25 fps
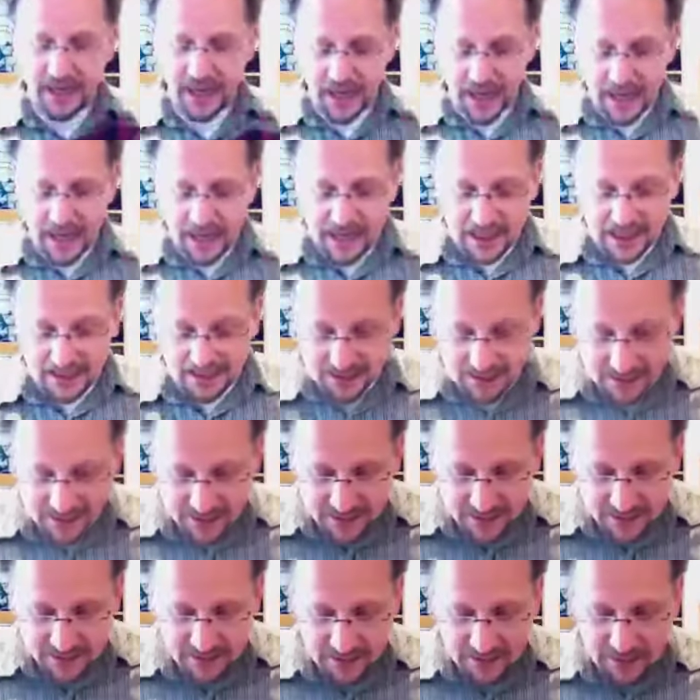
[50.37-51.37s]

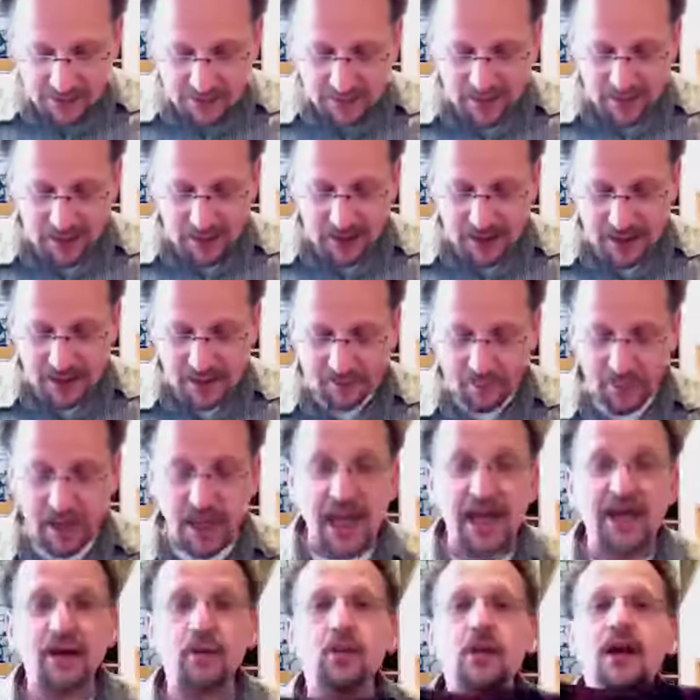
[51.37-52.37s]
and
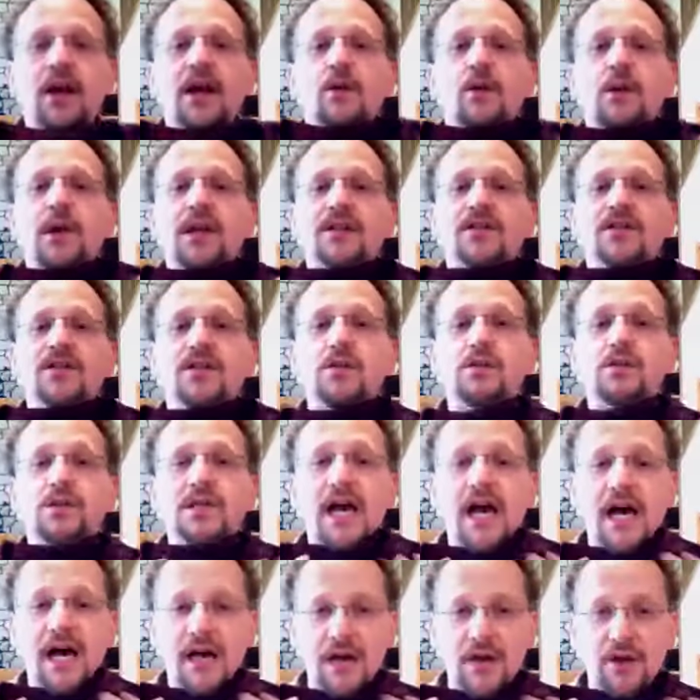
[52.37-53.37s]
got it when I went to
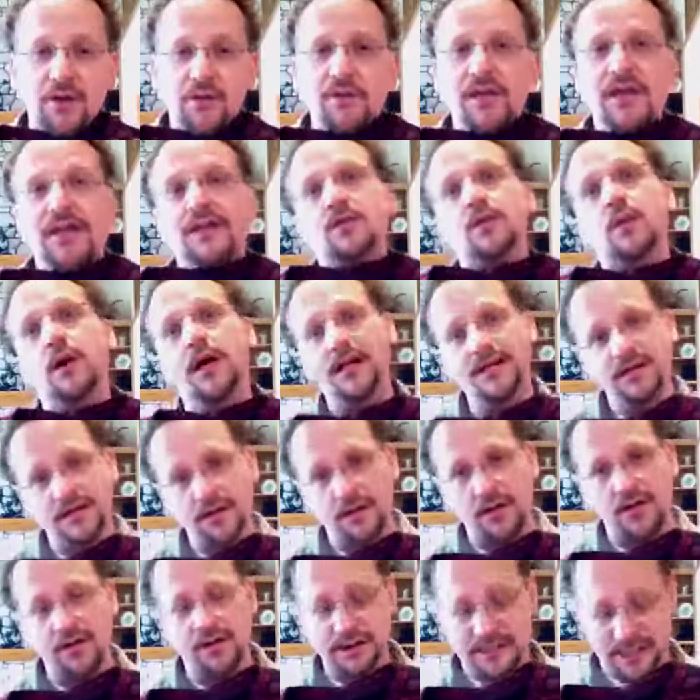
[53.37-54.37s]
Tahoe. That's why it's
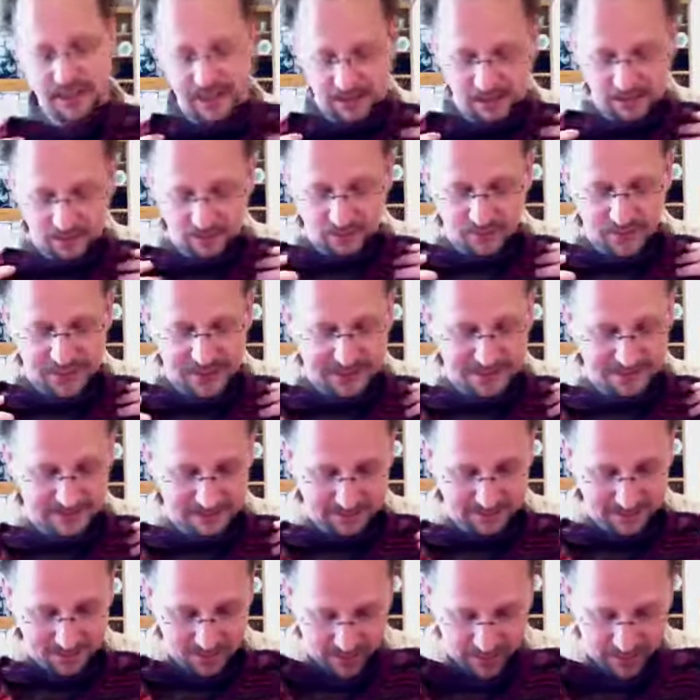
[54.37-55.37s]
called the Tahoe
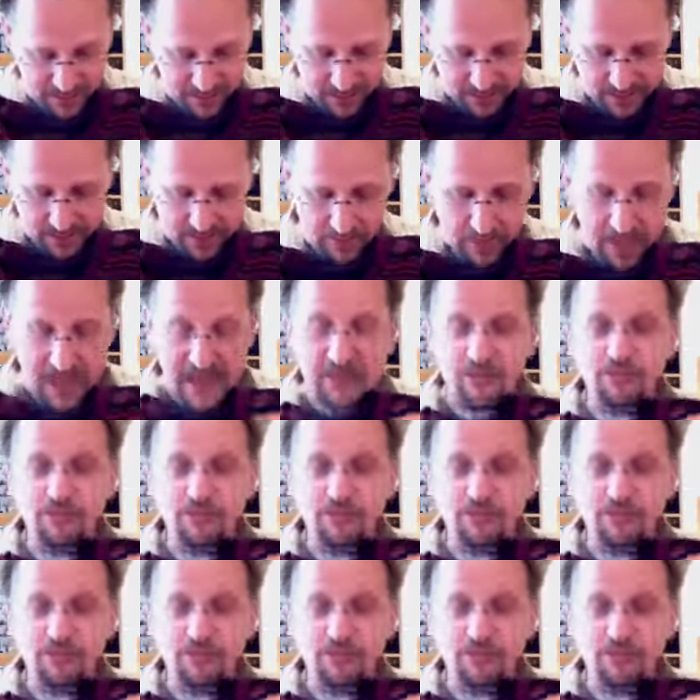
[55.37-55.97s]
vest. So I